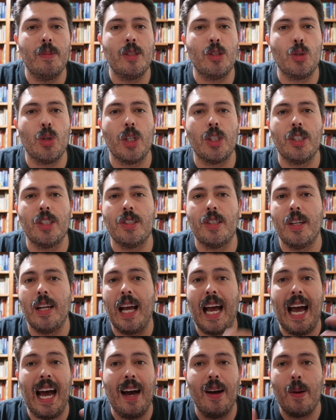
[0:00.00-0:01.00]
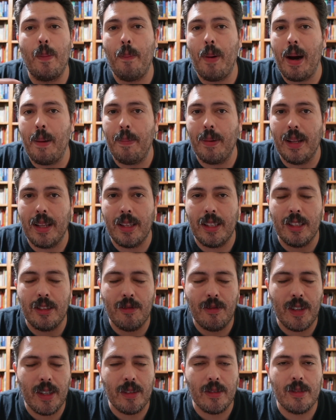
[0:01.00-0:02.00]
instructions on how to populate these
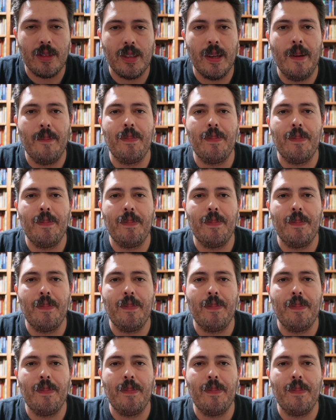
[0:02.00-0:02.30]
fields.